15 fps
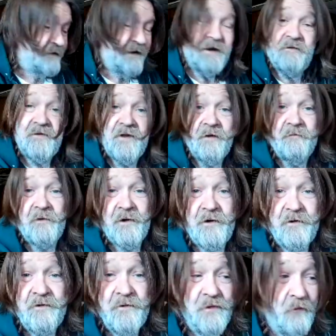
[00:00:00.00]
Next up, we're
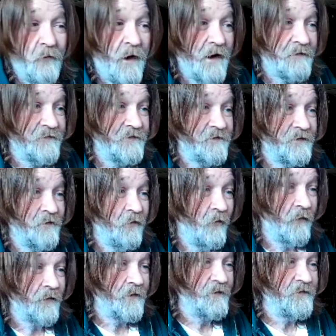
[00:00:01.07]
going to do the Washington
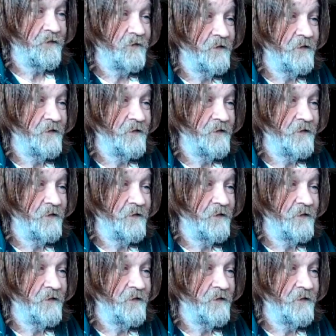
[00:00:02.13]
quarters.